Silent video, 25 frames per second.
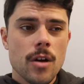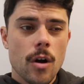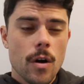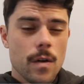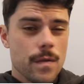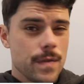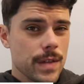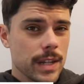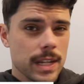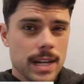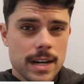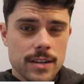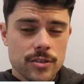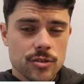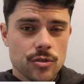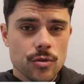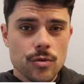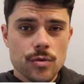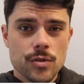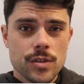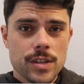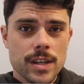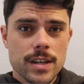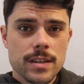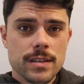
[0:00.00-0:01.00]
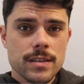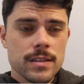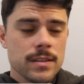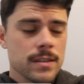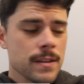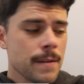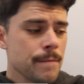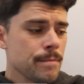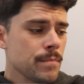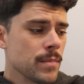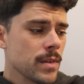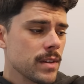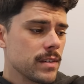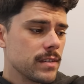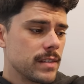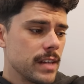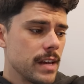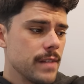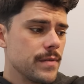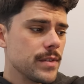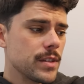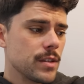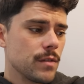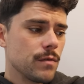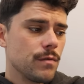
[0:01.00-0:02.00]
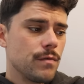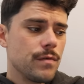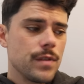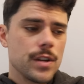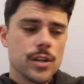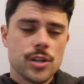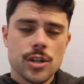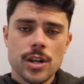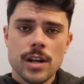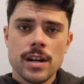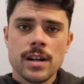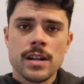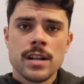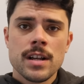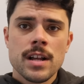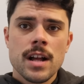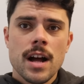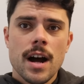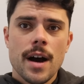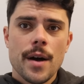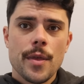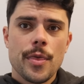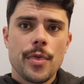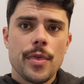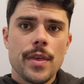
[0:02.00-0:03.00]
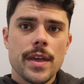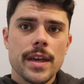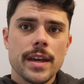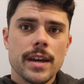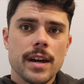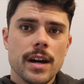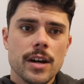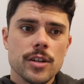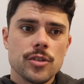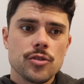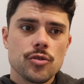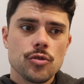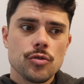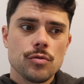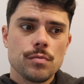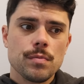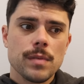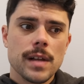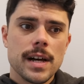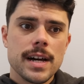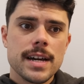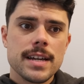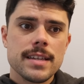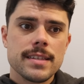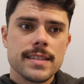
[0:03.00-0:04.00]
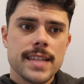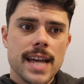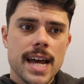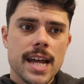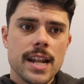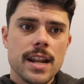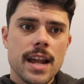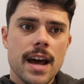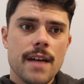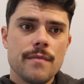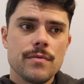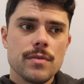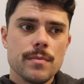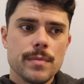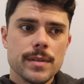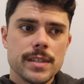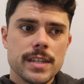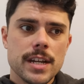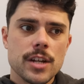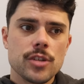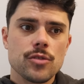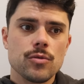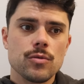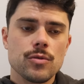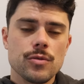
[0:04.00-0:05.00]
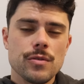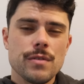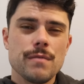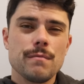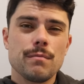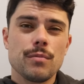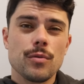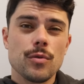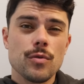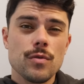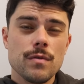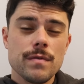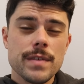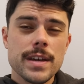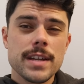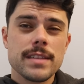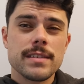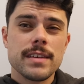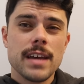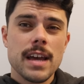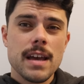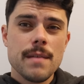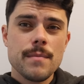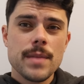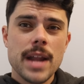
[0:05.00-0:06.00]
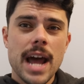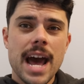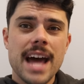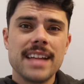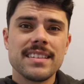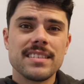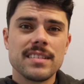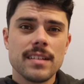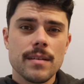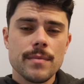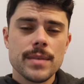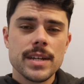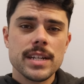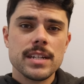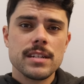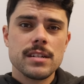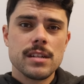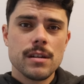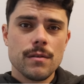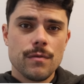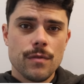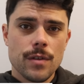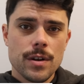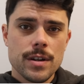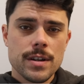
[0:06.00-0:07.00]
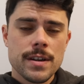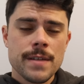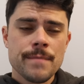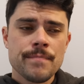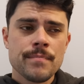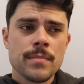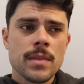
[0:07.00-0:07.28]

over the last 2 seasons. Stevens and Fisher, I think, are 2 players that have the potential to improve their team and add something different.